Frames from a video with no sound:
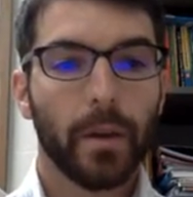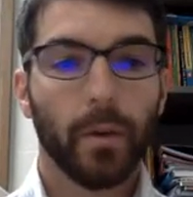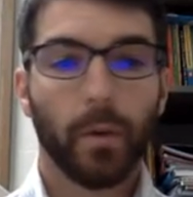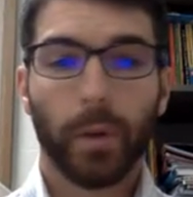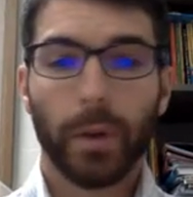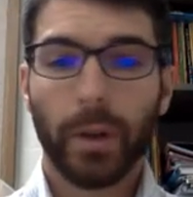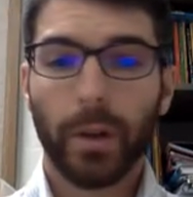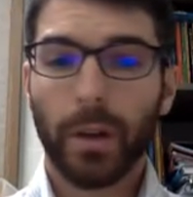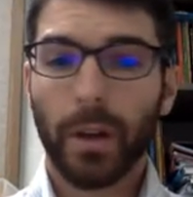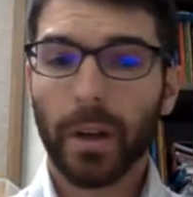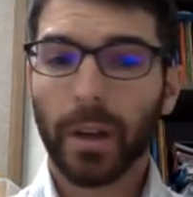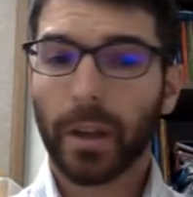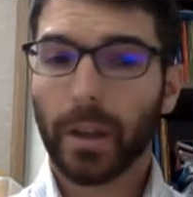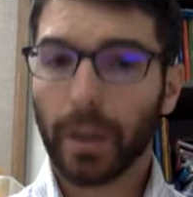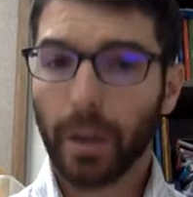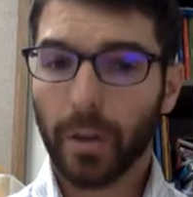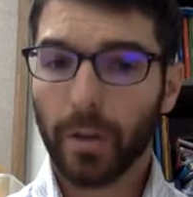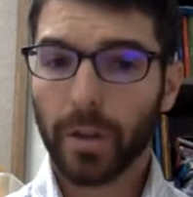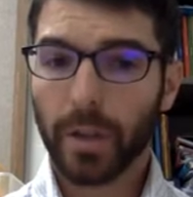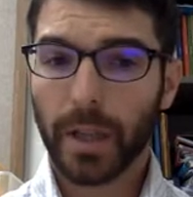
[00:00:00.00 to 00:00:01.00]
When you look
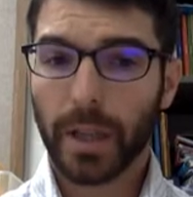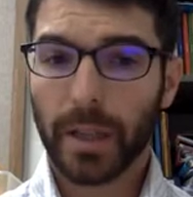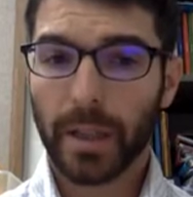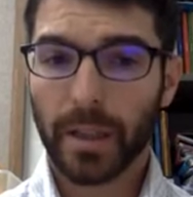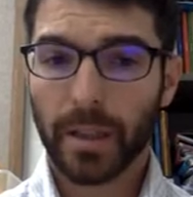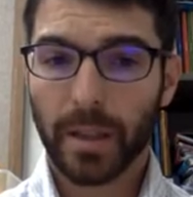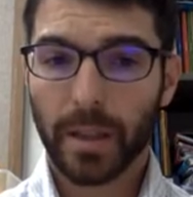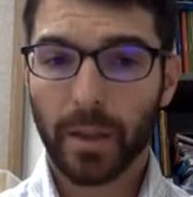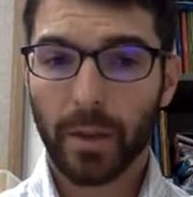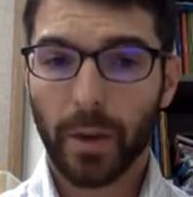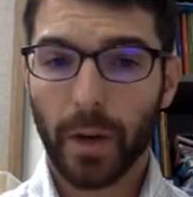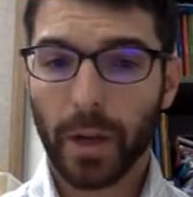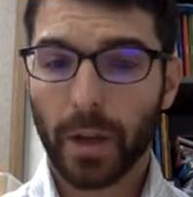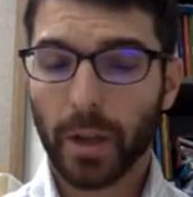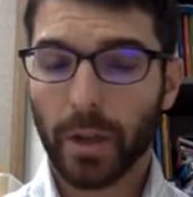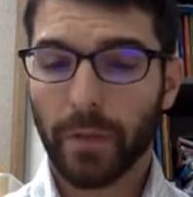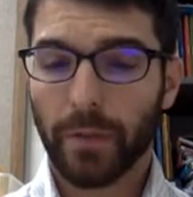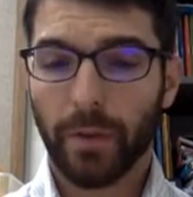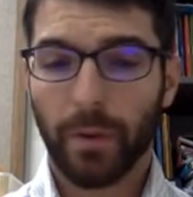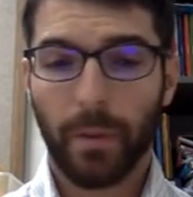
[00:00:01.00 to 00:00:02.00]
closely at the
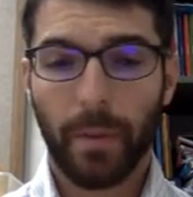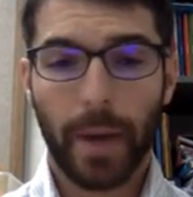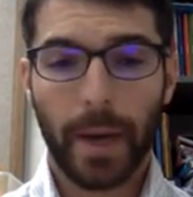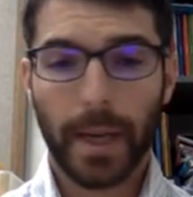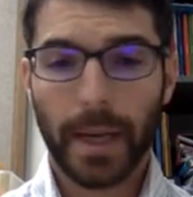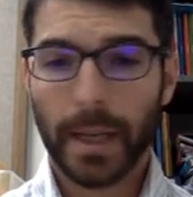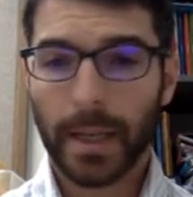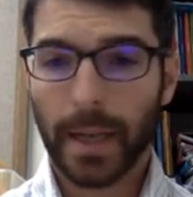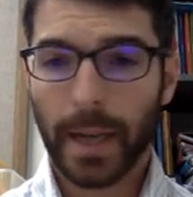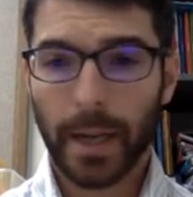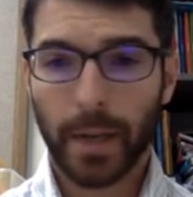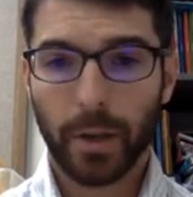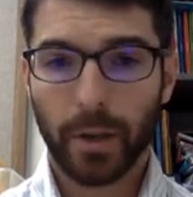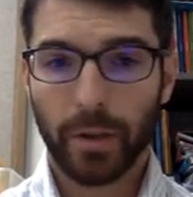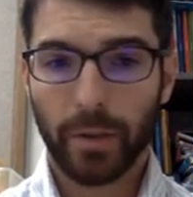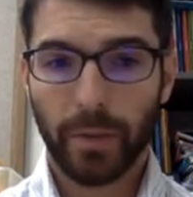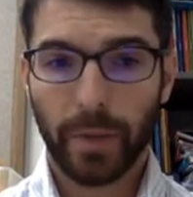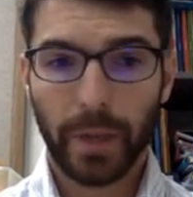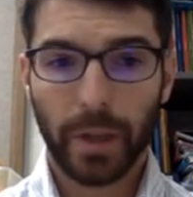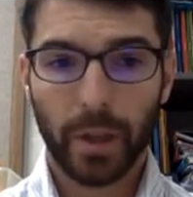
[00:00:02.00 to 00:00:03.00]
situation for many endangered
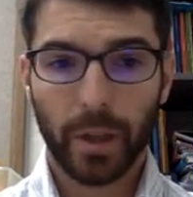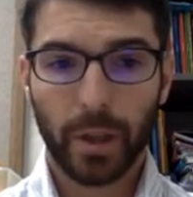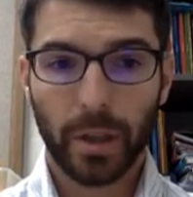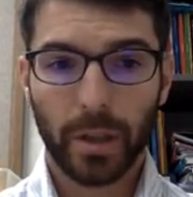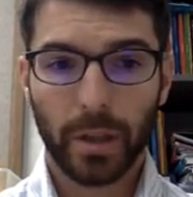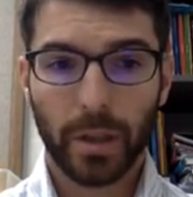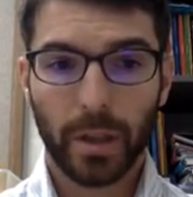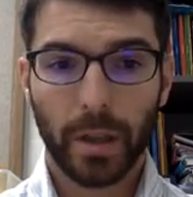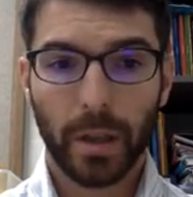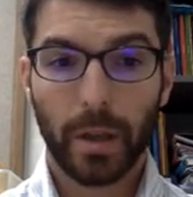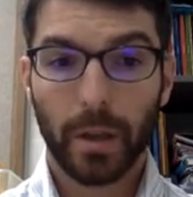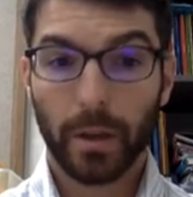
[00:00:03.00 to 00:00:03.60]
species,